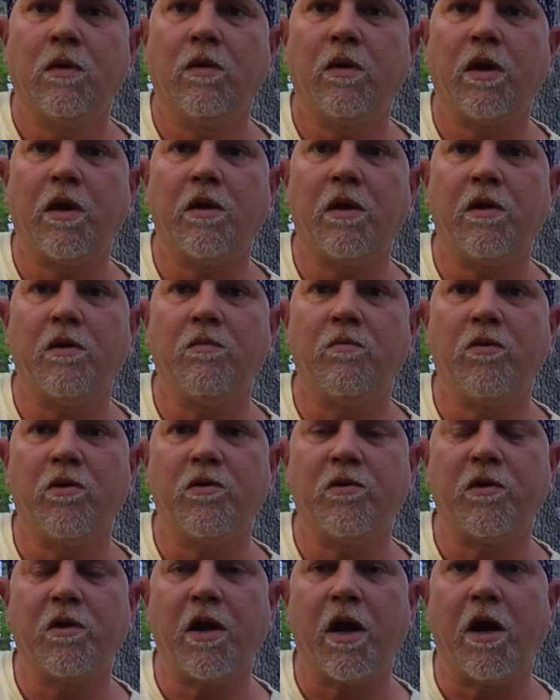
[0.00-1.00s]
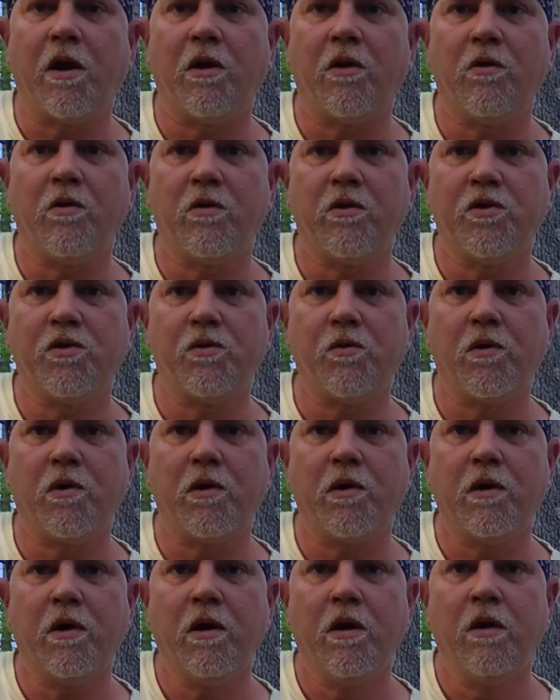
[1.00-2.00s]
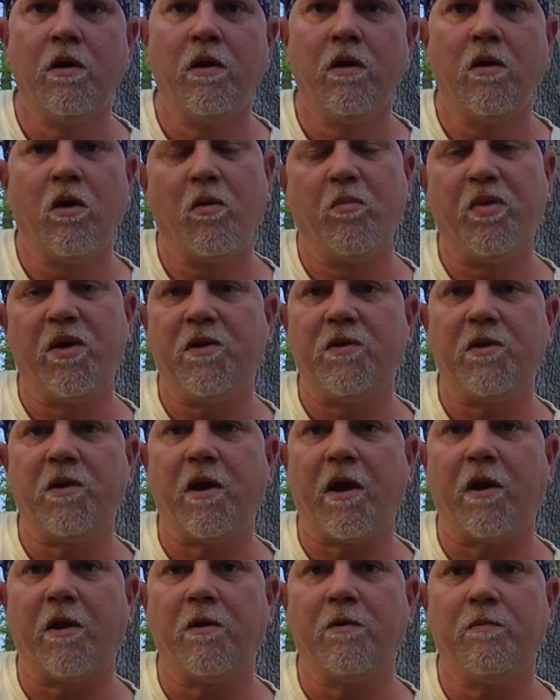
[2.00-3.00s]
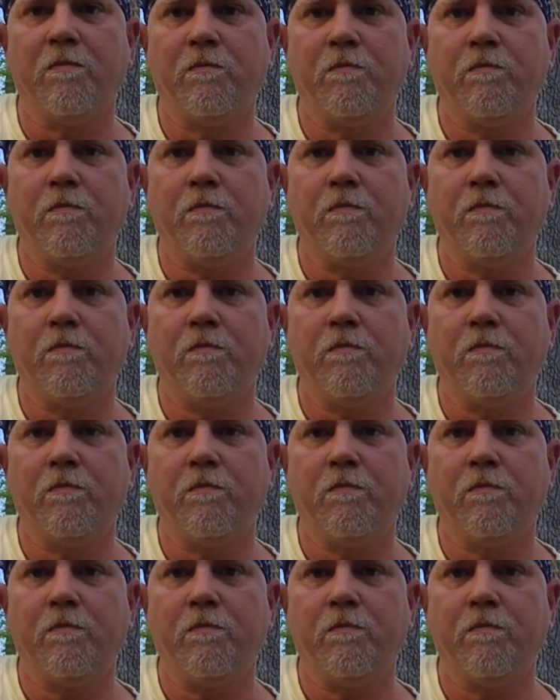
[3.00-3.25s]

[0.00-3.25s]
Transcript: Okay, that's more staccato or short, or pizzicato.